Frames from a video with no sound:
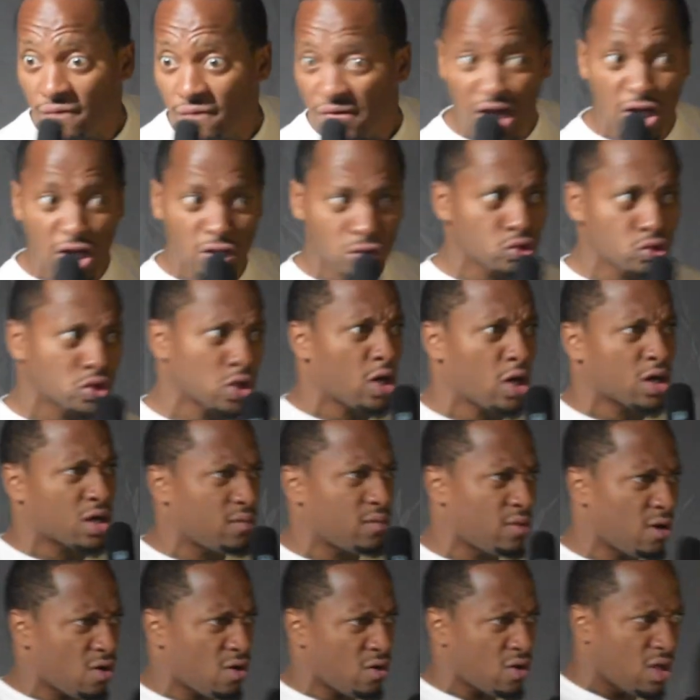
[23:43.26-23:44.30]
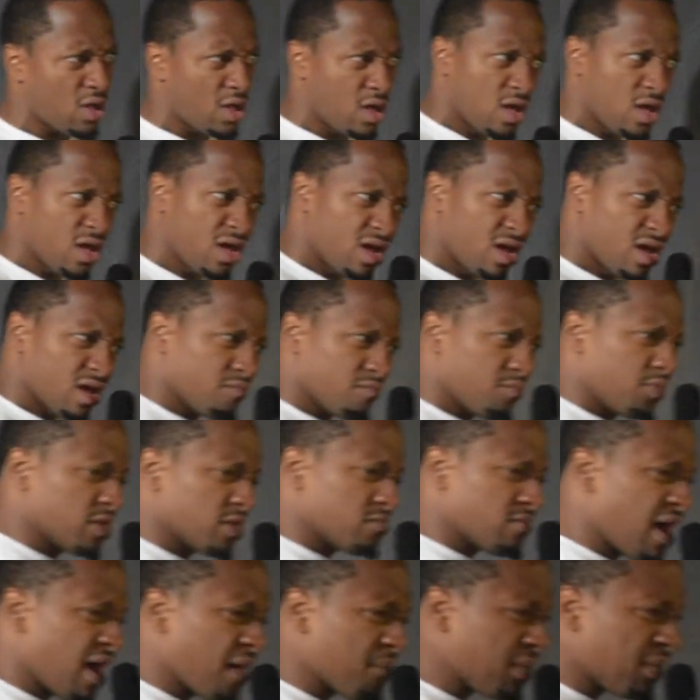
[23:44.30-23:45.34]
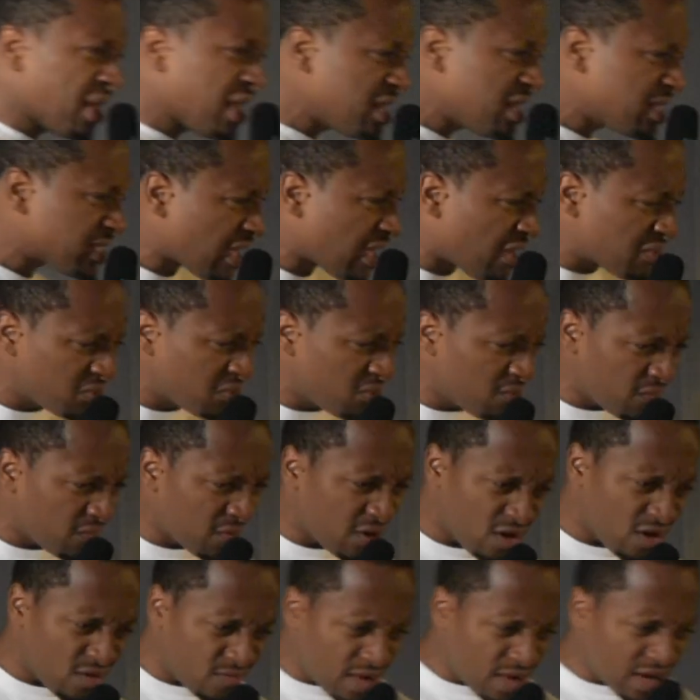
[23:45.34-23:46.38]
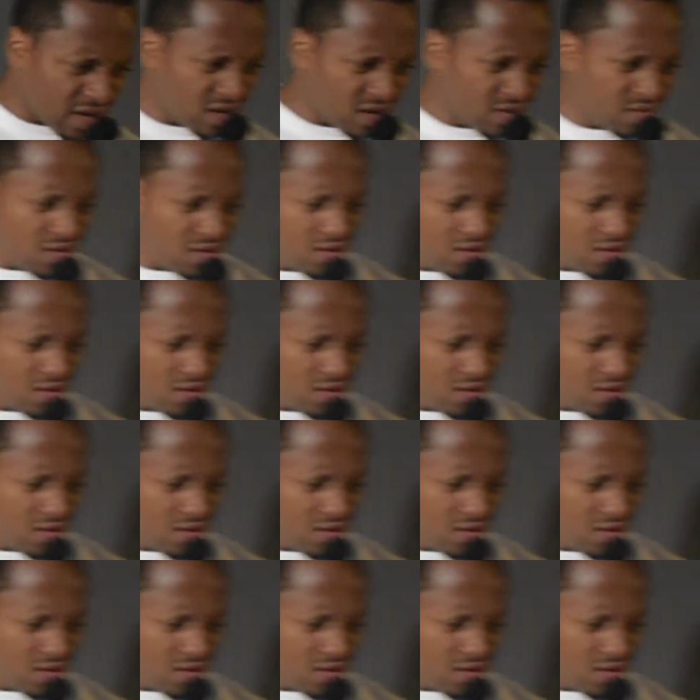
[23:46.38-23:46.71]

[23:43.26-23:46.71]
What the fuck are you talking about? Putting my business out there for everybody to be,